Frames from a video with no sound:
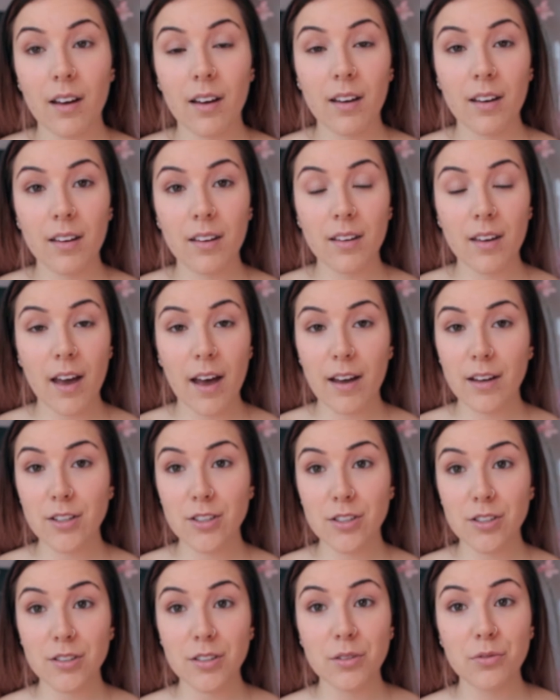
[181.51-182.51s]
I
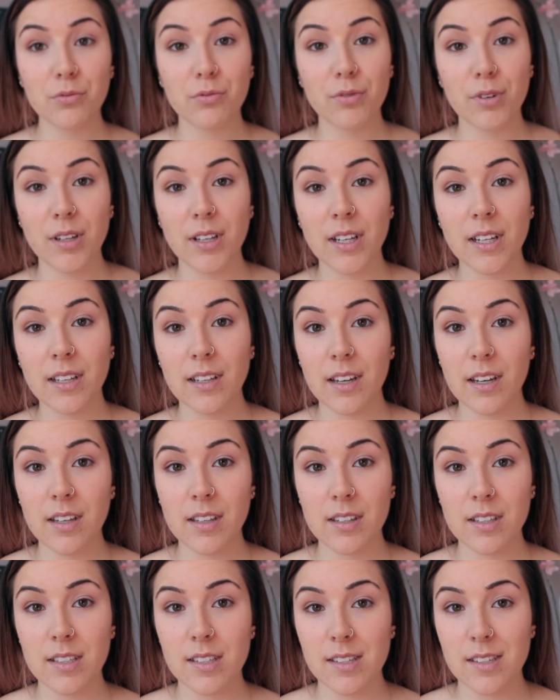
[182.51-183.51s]
actually really
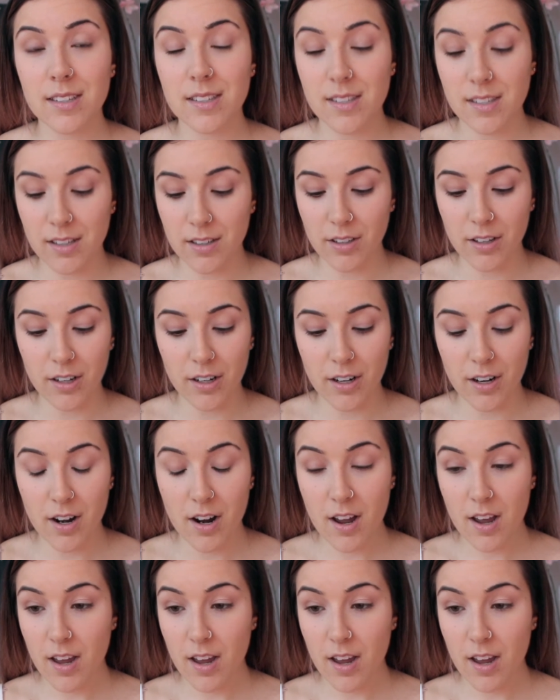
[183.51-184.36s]
like this concealer.